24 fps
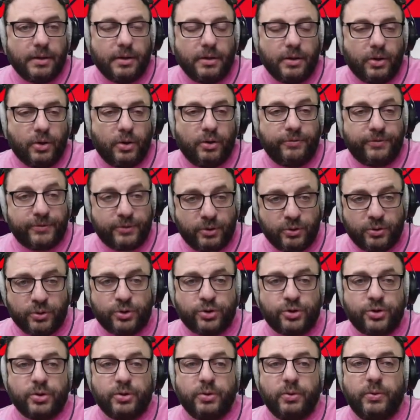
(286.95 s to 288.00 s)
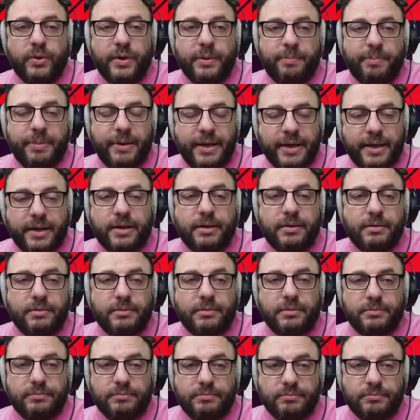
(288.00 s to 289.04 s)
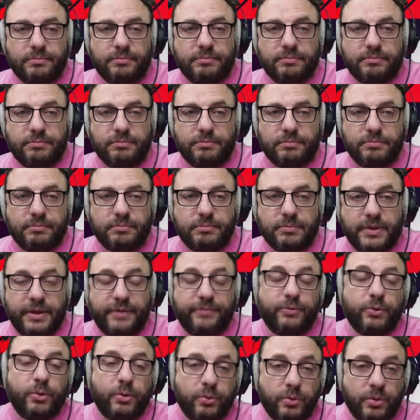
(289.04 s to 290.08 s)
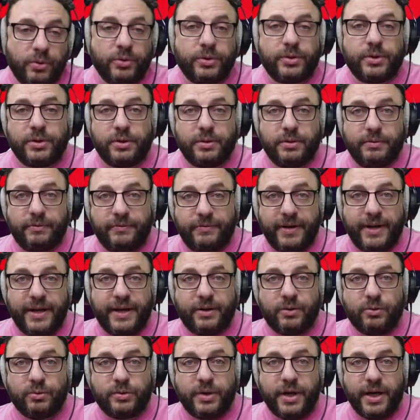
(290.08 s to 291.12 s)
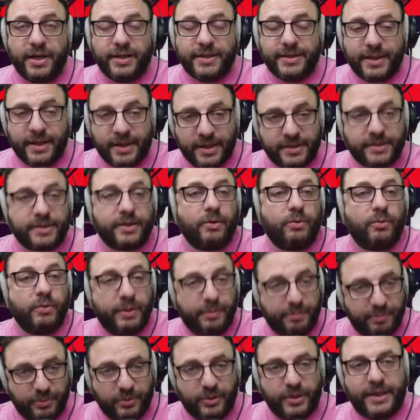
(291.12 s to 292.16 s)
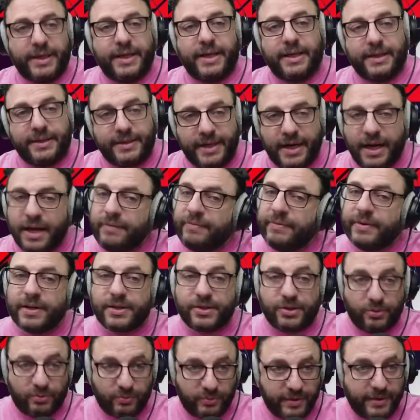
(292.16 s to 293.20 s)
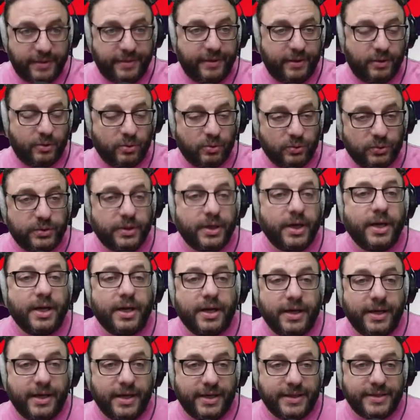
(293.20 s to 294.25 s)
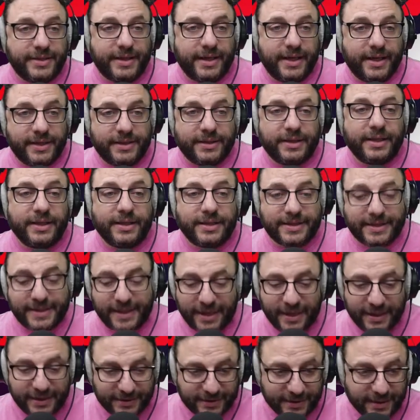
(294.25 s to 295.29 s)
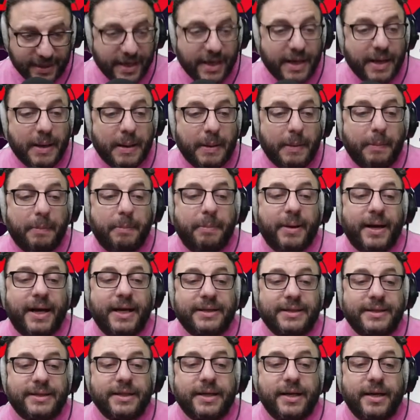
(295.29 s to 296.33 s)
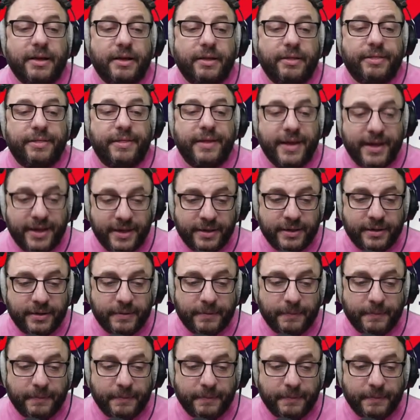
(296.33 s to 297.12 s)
of course, we pick, if we want very good race starts, we pick drivers with a good race start stat. But then